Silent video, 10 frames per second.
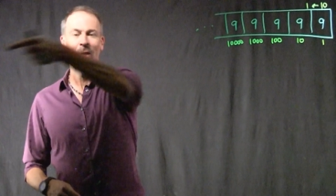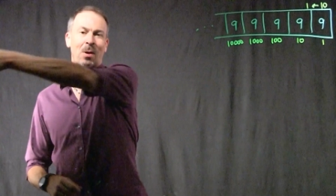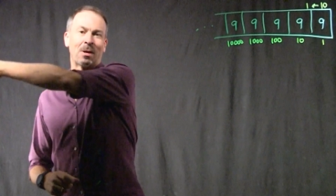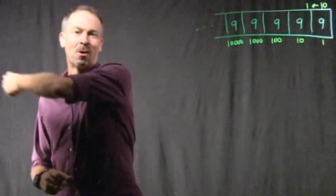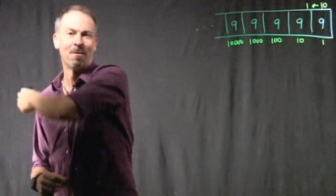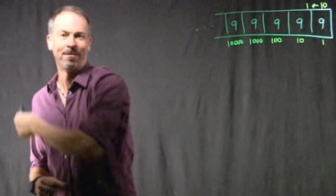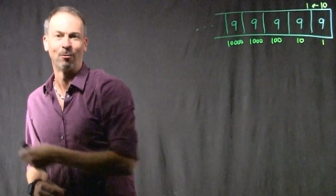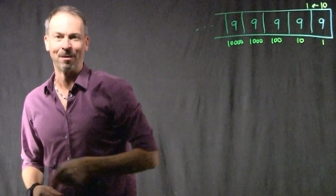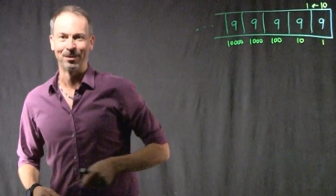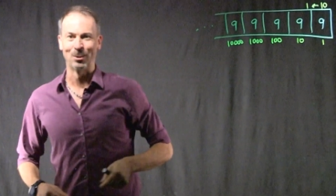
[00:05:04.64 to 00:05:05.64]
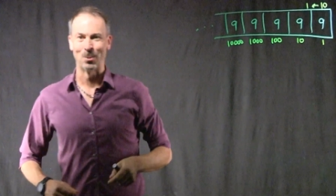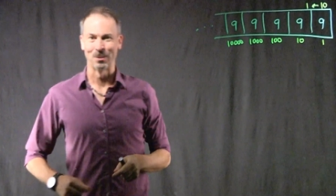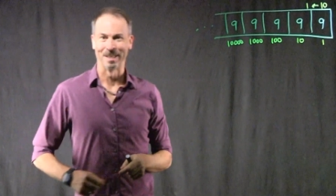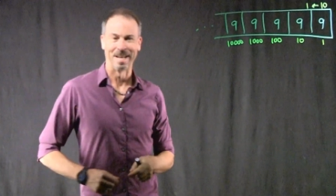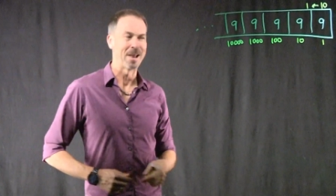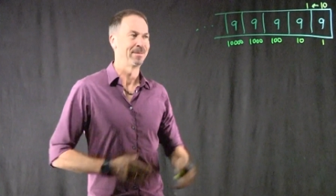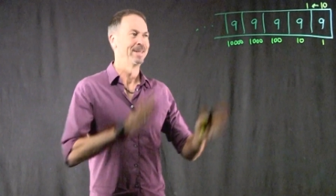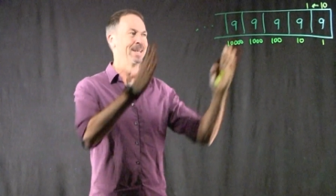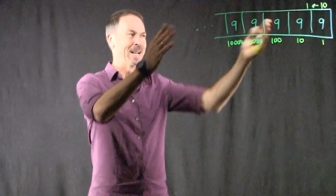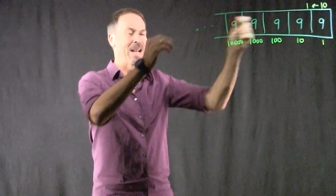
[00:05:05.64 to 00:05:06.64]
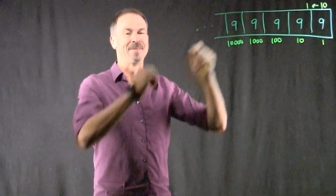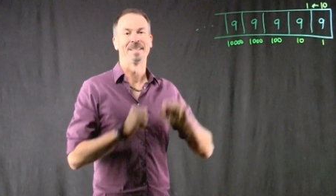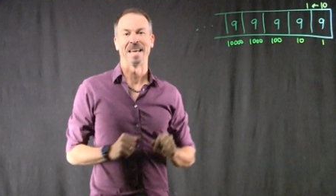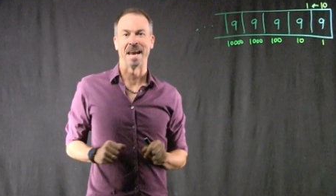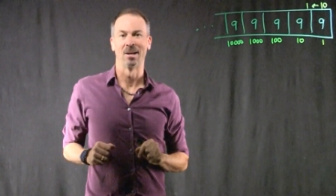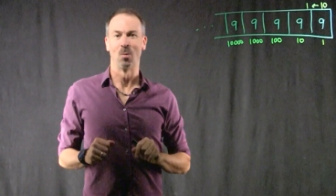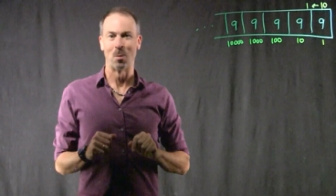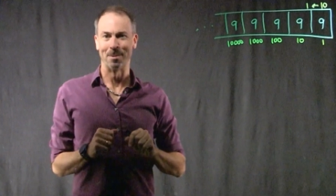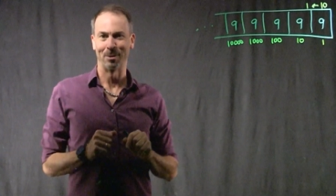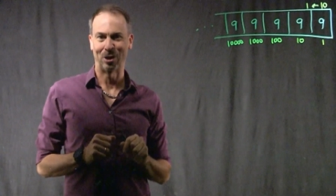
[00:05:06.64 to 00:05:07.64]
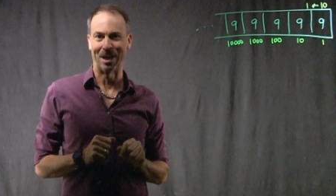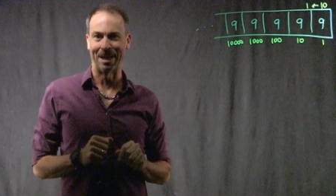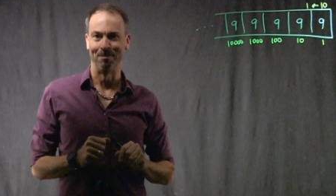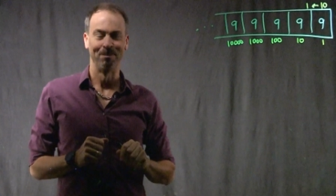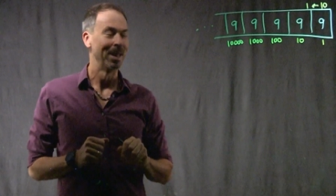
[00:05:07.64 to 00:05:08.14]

going off forever towards the left in the 10-1 machine.